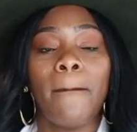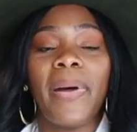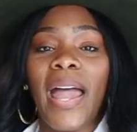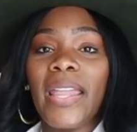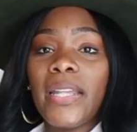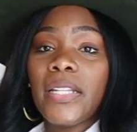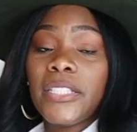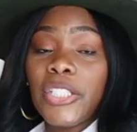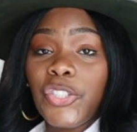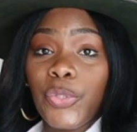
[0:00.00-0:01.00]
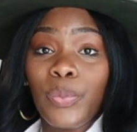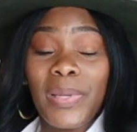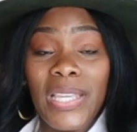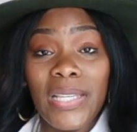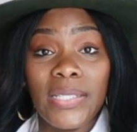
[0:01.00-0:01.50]
buy an additional
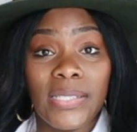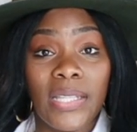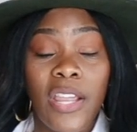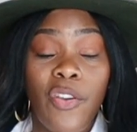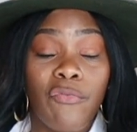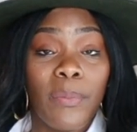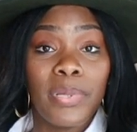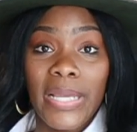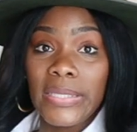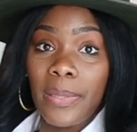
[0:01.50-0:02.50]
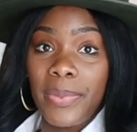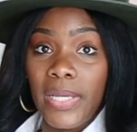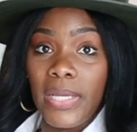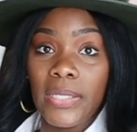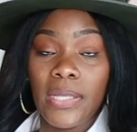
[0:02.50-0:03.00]
piece, replace a
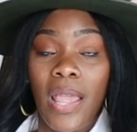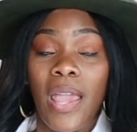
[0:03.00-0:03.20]
piece,